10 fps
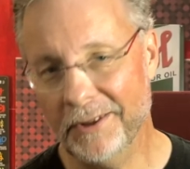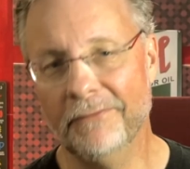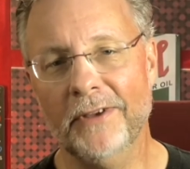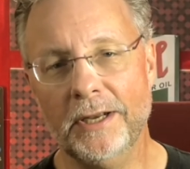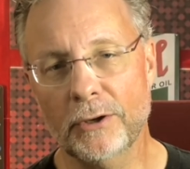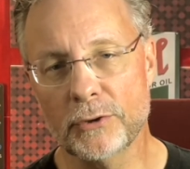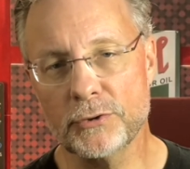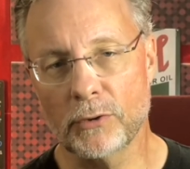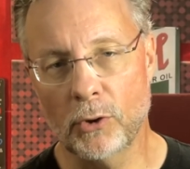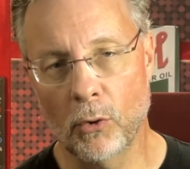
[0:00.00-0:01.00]
The video
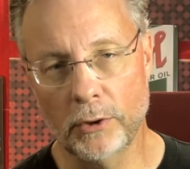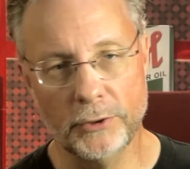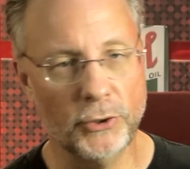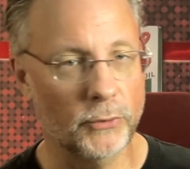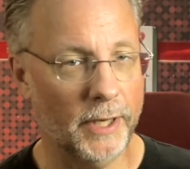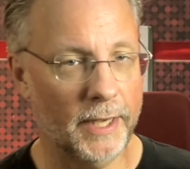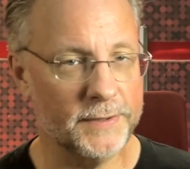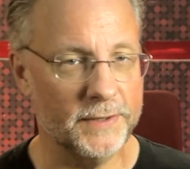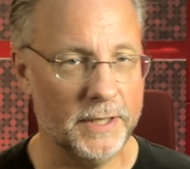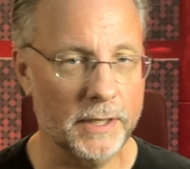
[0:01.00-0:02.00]
is recorded to an
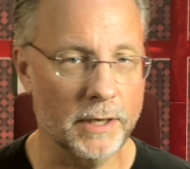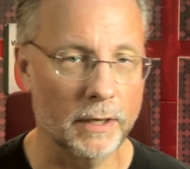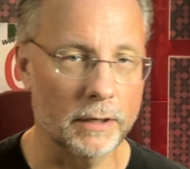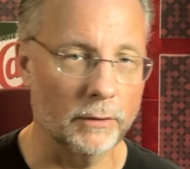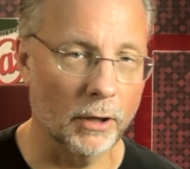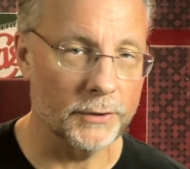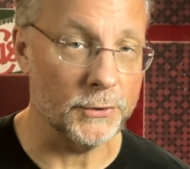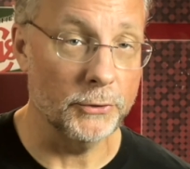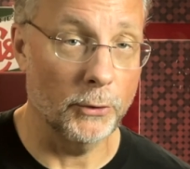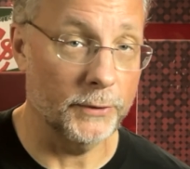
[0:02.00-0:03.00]
SD card,
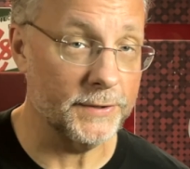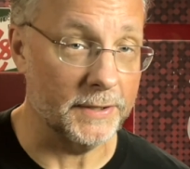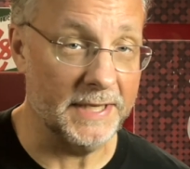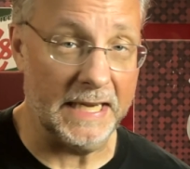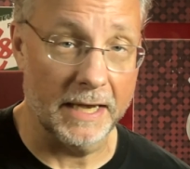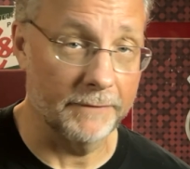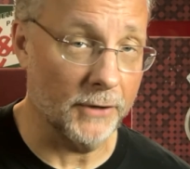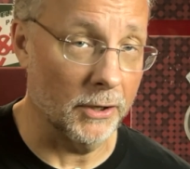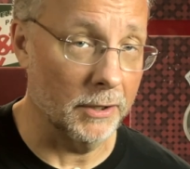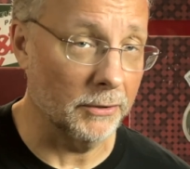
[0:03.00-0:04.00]
also known as a TF
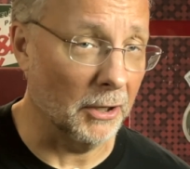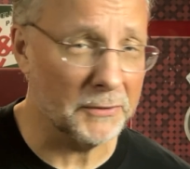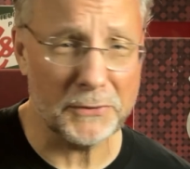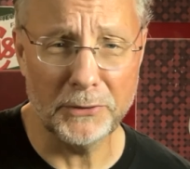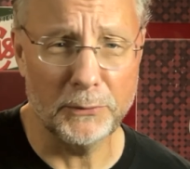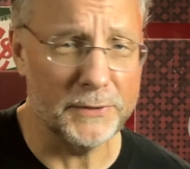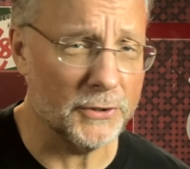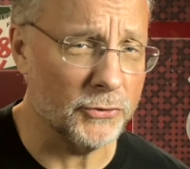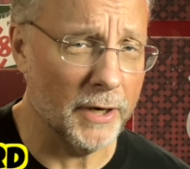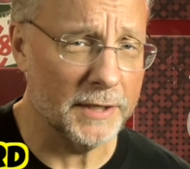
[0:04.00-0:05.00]
card, also known as
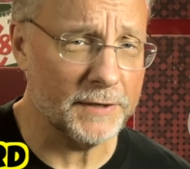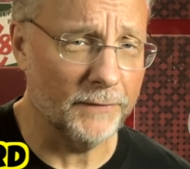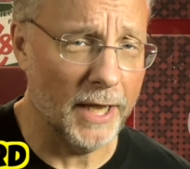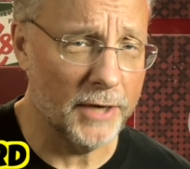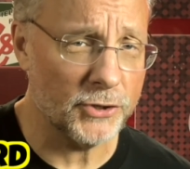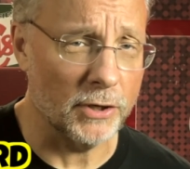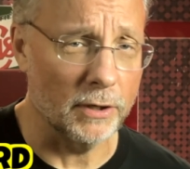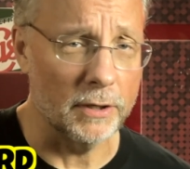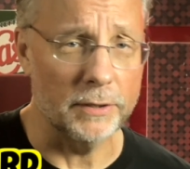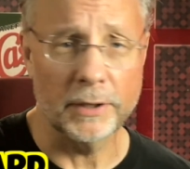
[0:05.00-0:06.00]
a trans flash
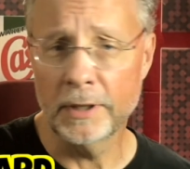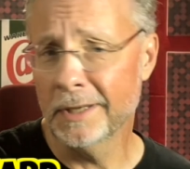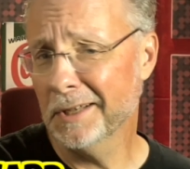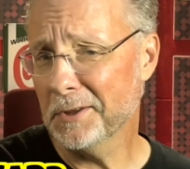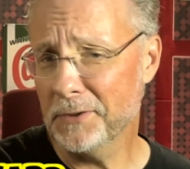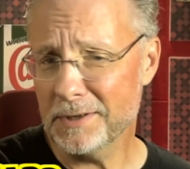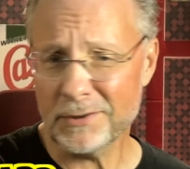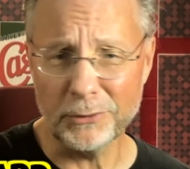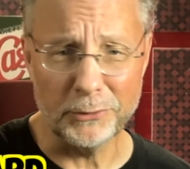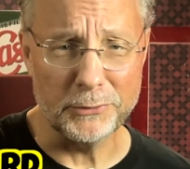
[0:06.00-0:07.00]
card.
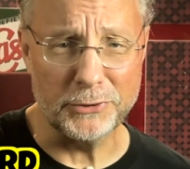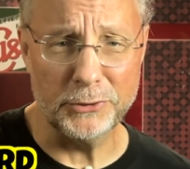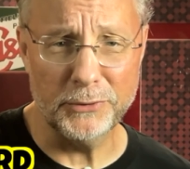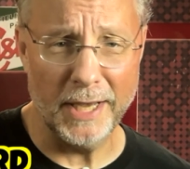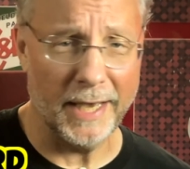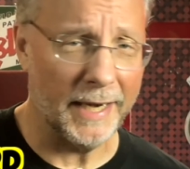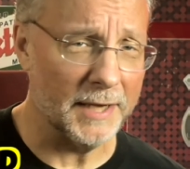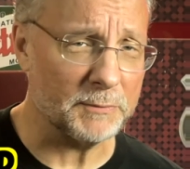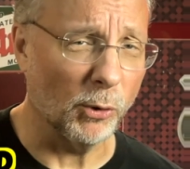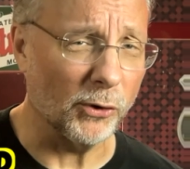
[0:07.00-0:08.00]
This little doodad
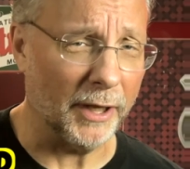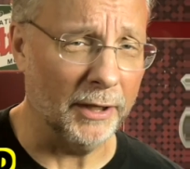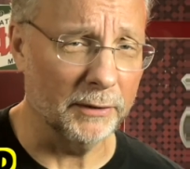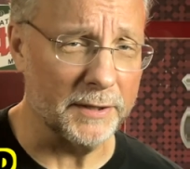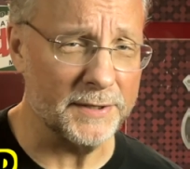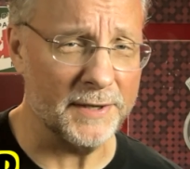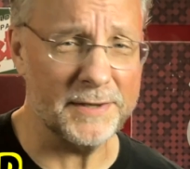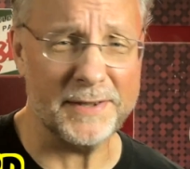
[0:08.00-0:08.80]
has more aliases